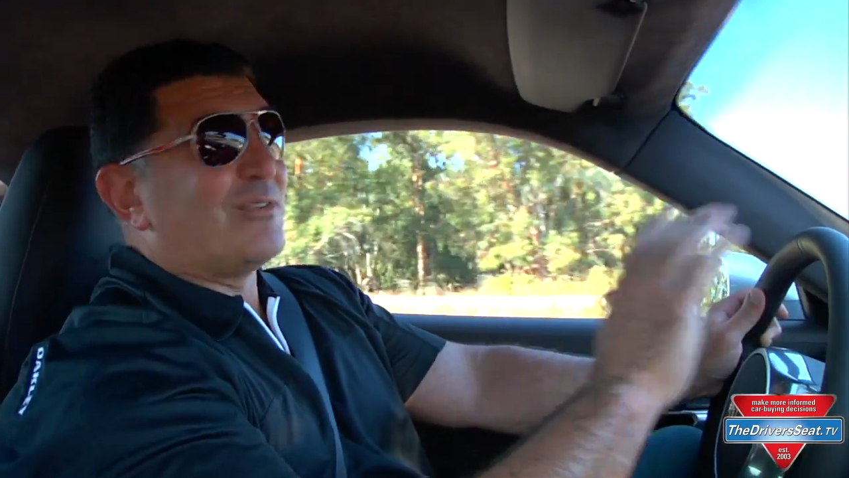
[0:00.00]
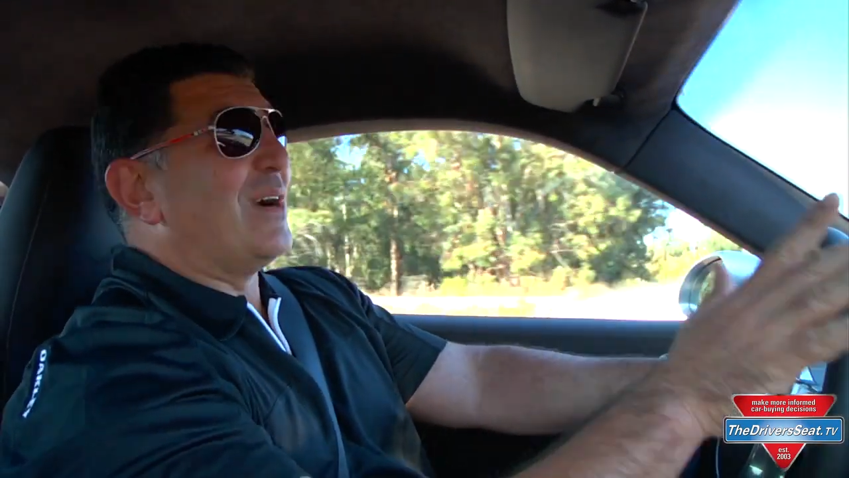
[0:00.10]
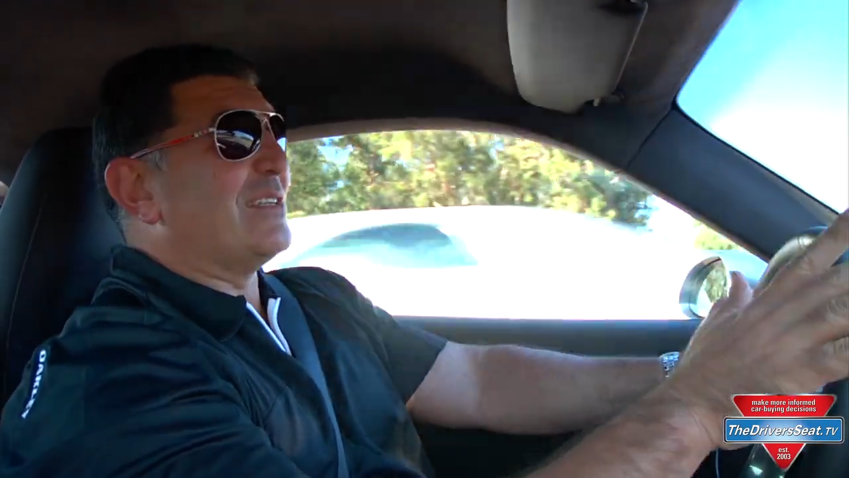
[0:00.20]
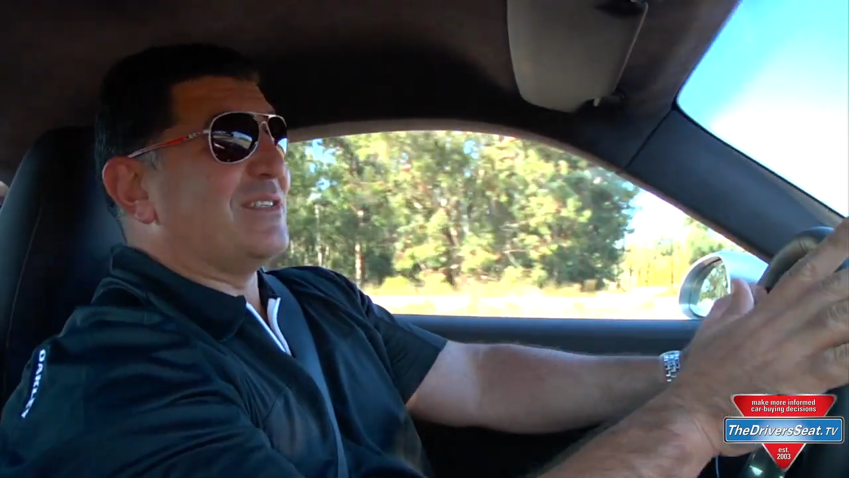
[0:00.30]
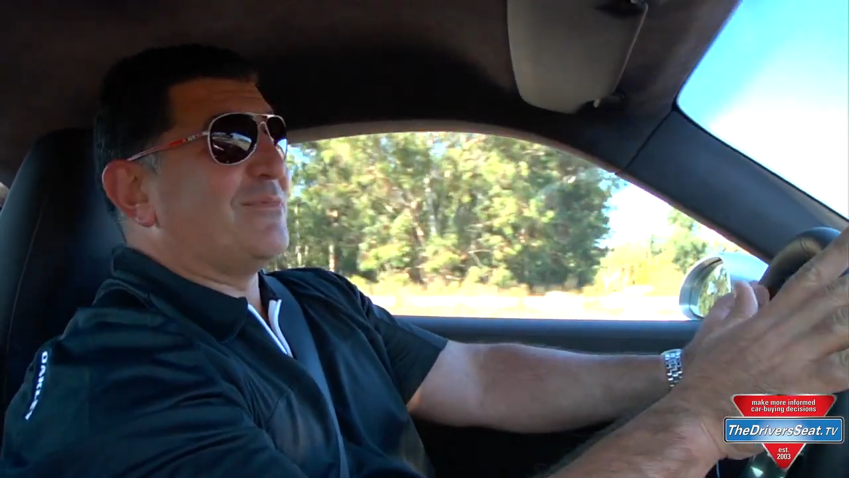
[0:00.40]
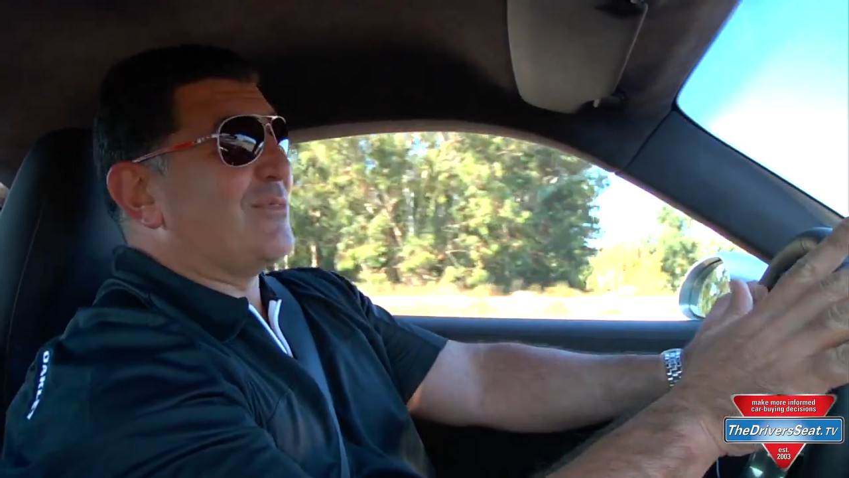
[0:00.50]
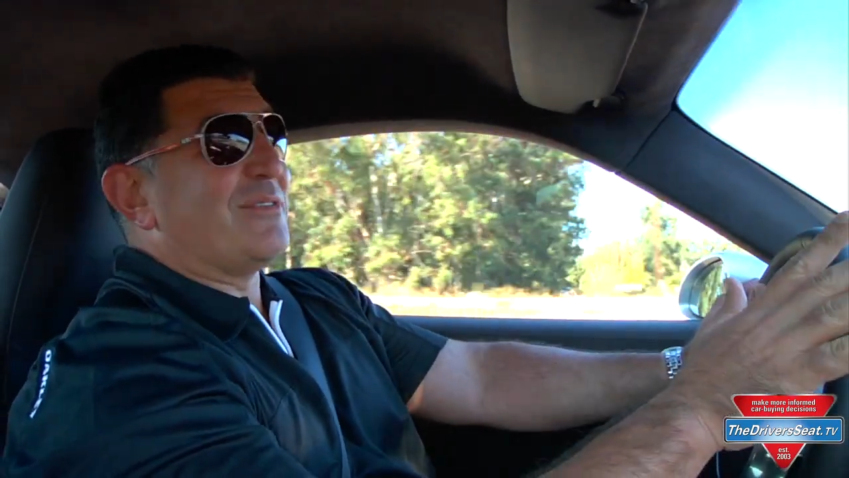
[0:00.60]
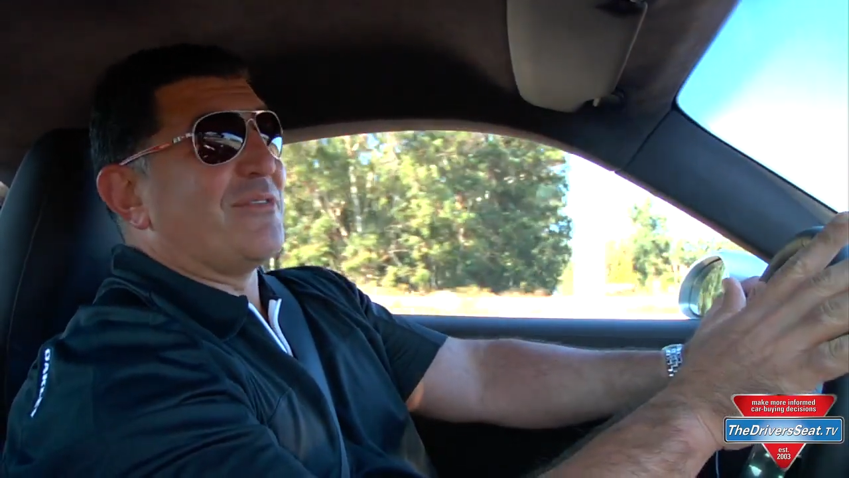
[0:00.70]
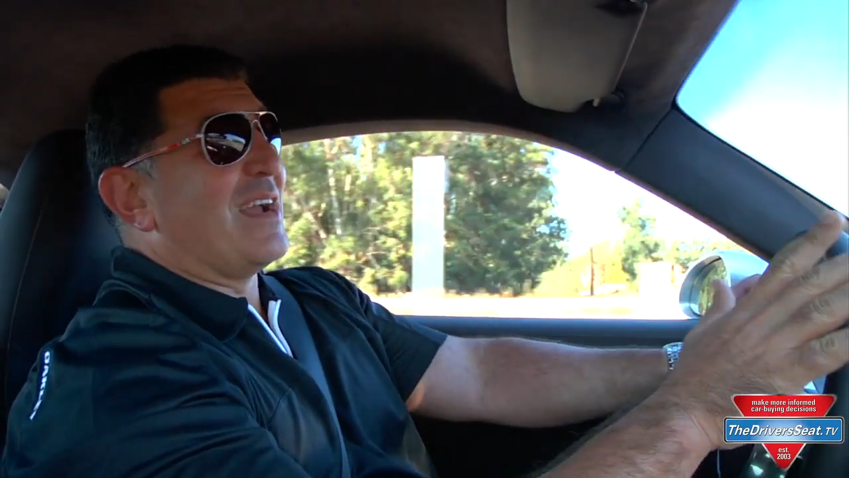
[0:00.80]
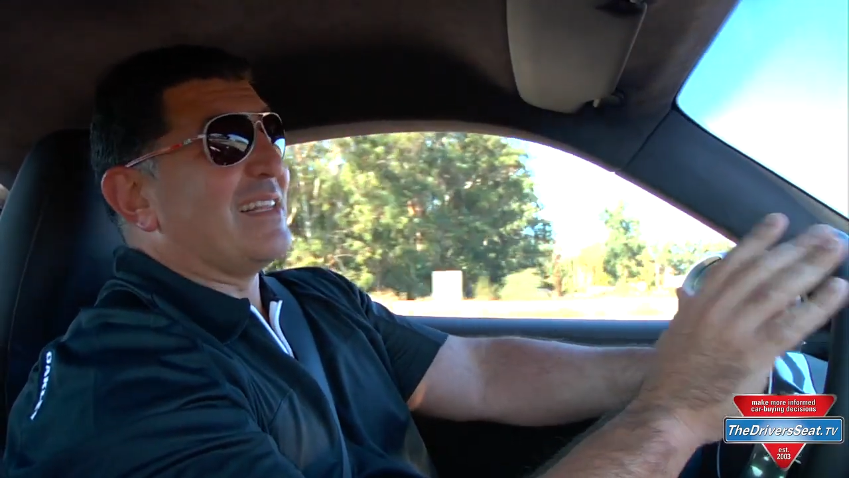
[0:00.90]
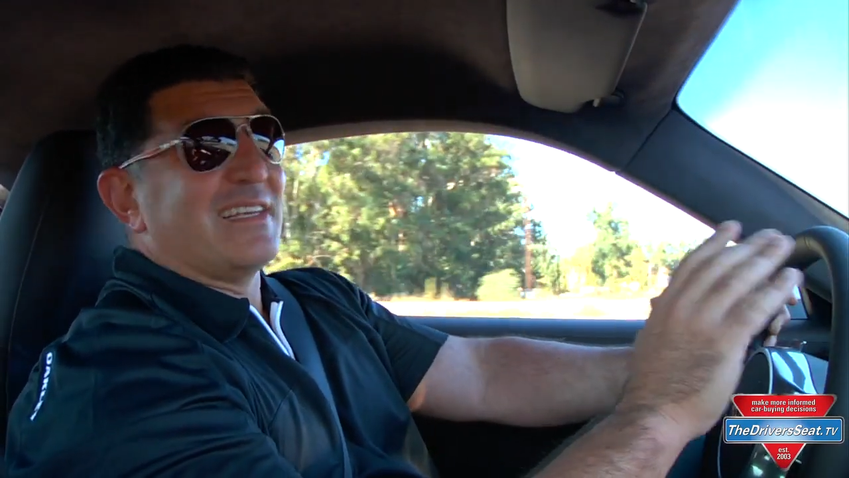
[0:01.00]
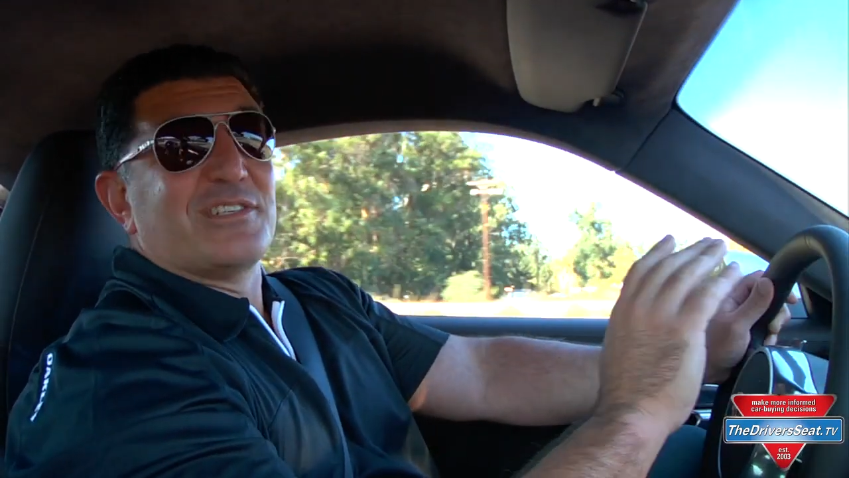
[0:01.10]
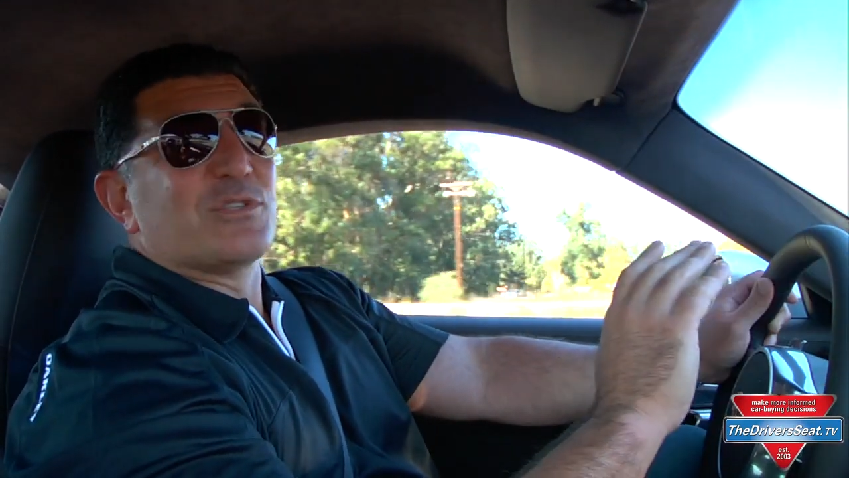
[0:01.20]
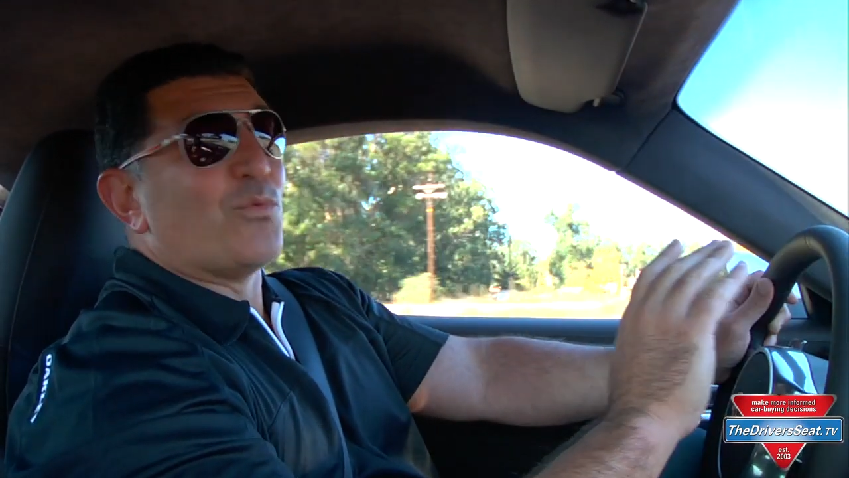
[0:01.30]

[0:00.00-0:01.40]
quite frankly just